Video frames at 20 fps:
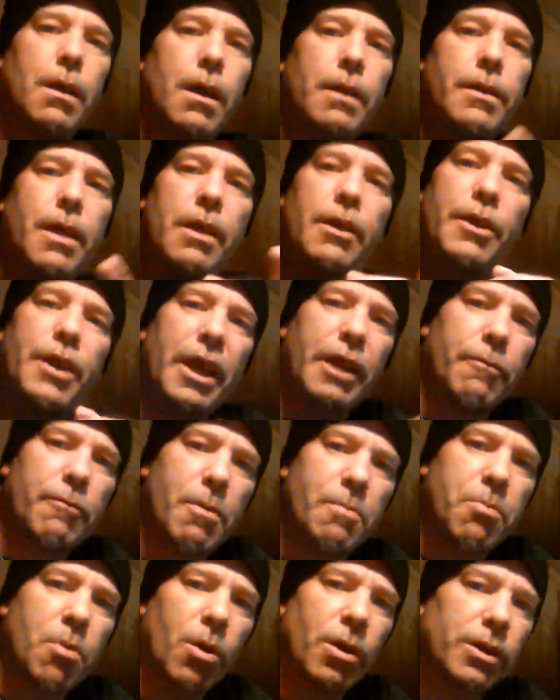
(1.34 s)
Another thing
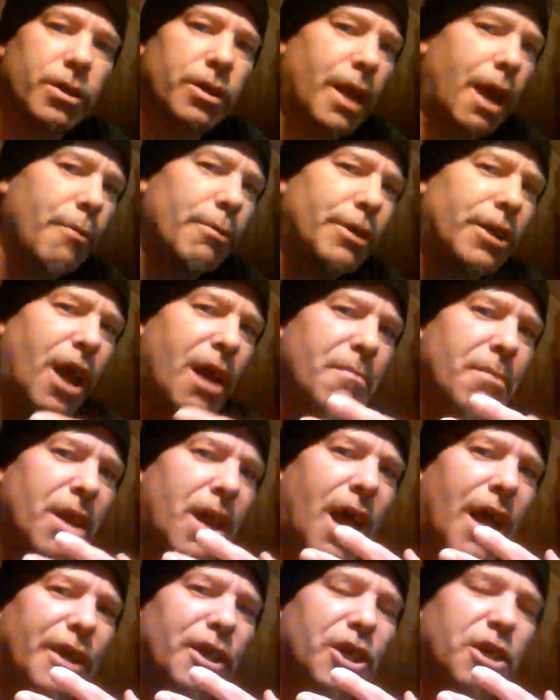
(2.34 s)
of importance every time
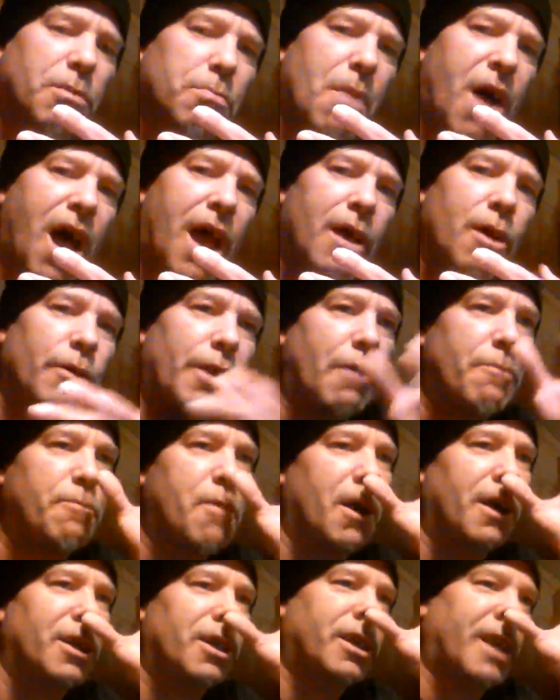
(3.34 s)
I smile,
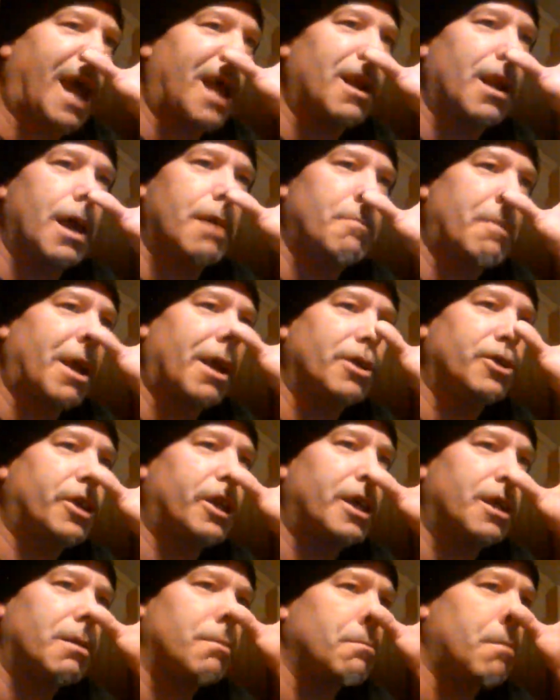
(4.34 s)
that fucking satellite
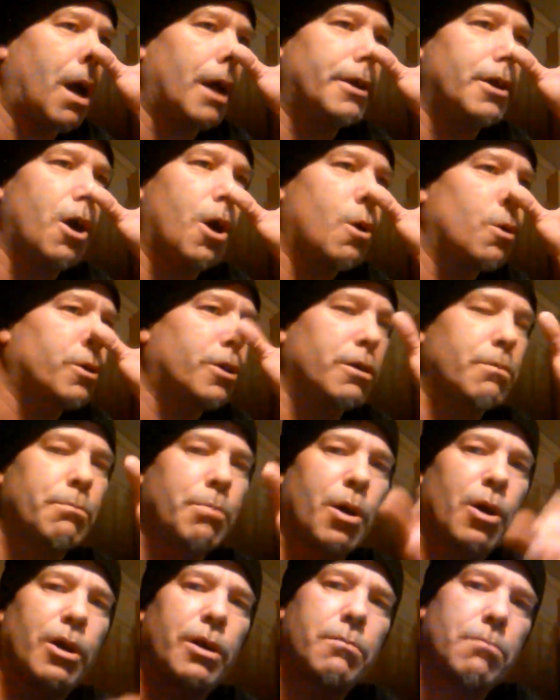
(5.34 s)
man's hitting my nose
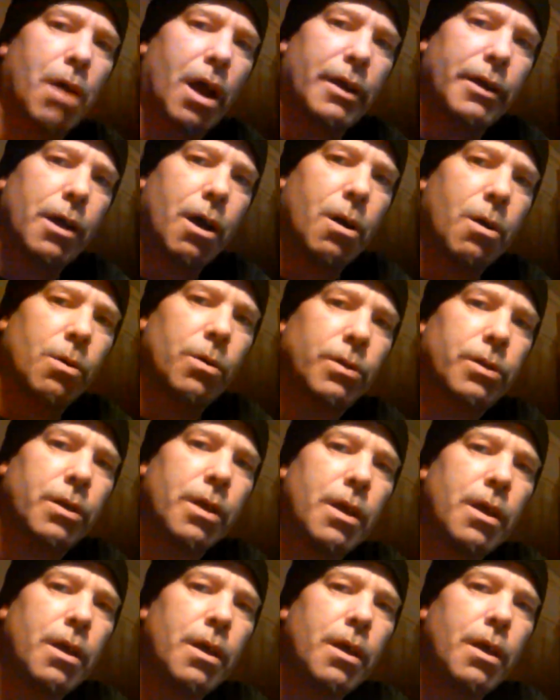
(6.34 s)
and burning my
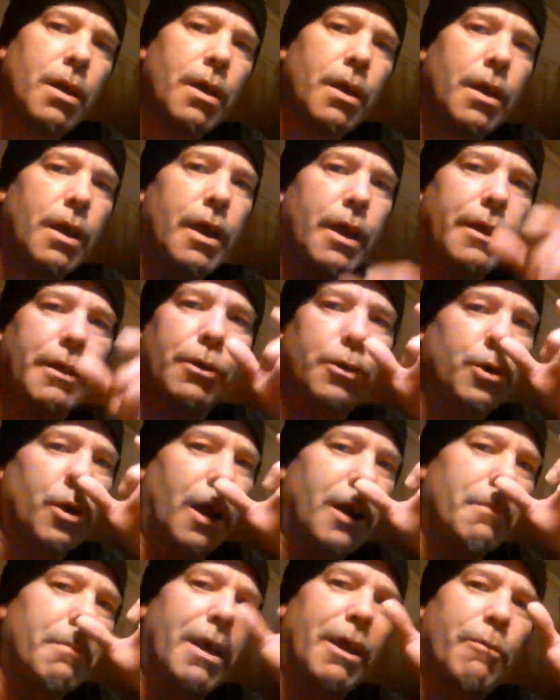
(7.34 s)
nose. And they're
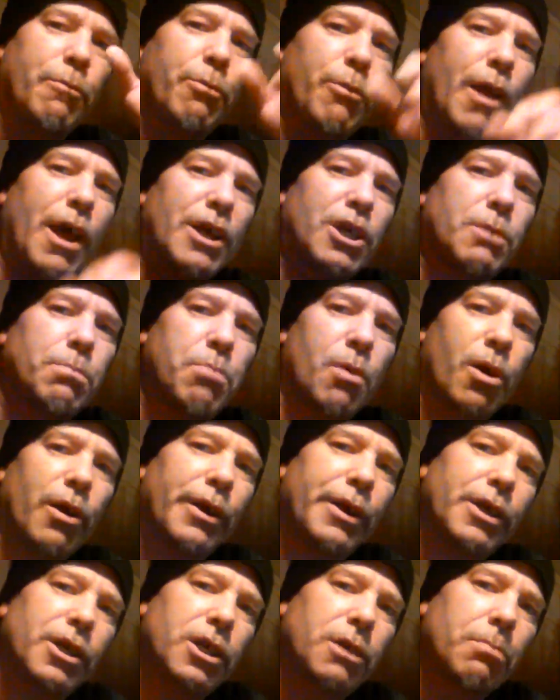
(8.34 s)
trying to make flesh
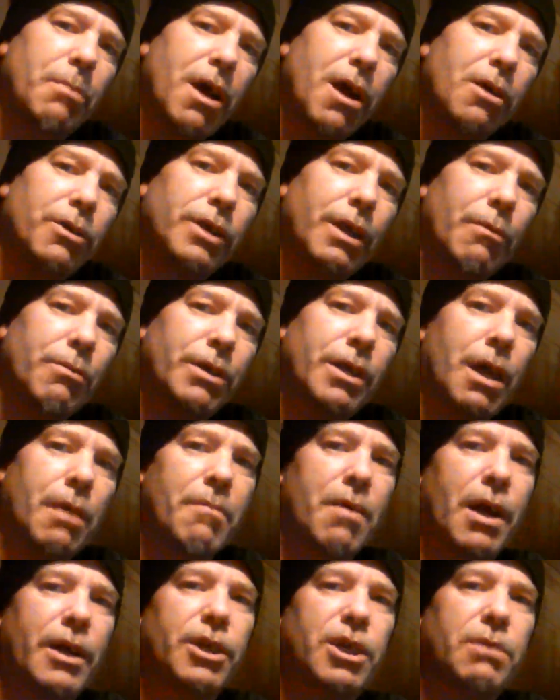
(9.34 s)
burning smells every
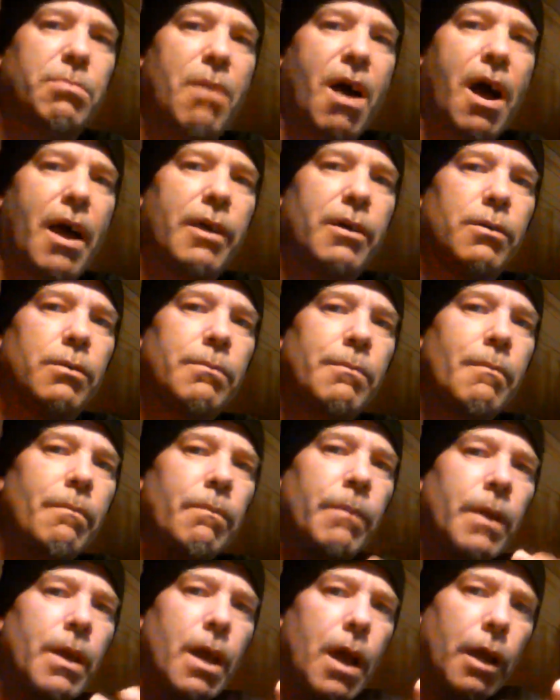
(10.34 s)
time I smile.
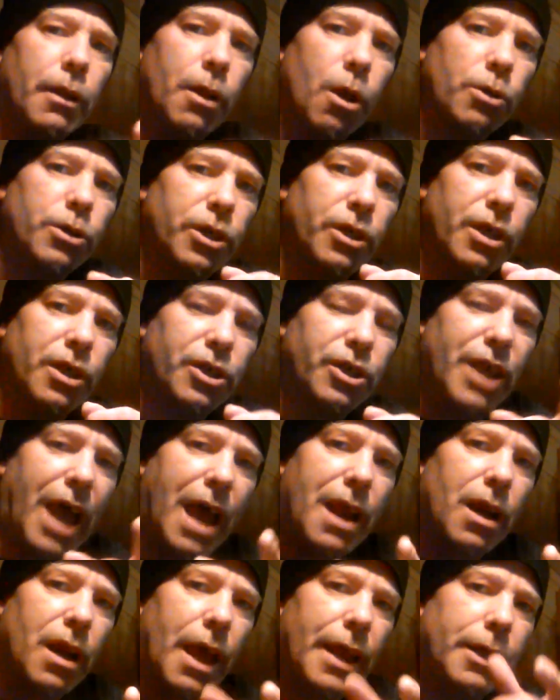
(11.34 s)
And those are the
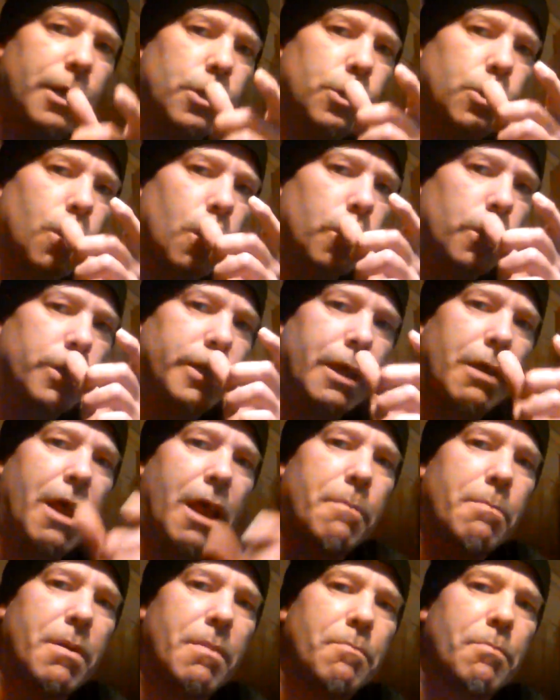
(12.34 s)
satellite controllers that
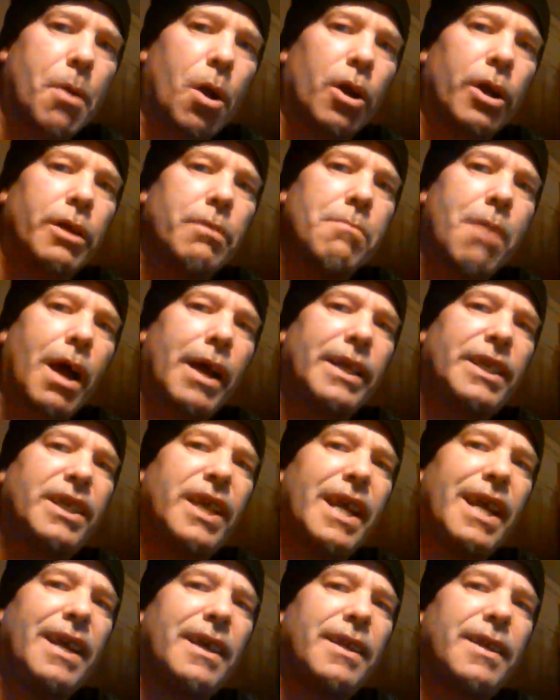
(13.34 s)
had been burning my
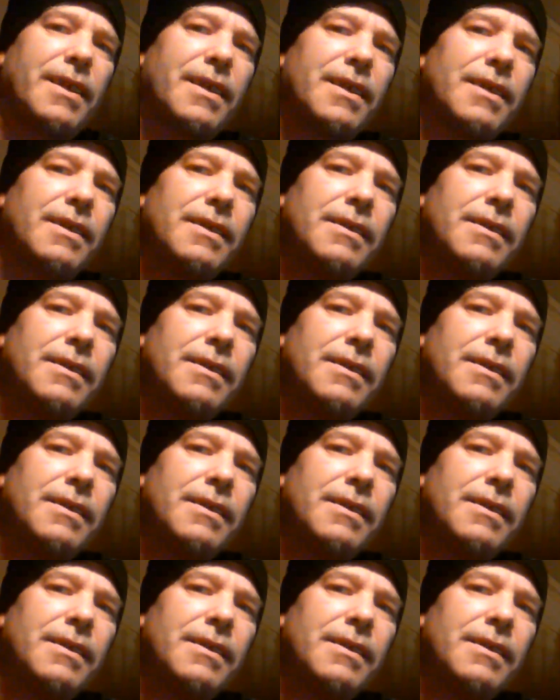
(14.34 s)
teeth.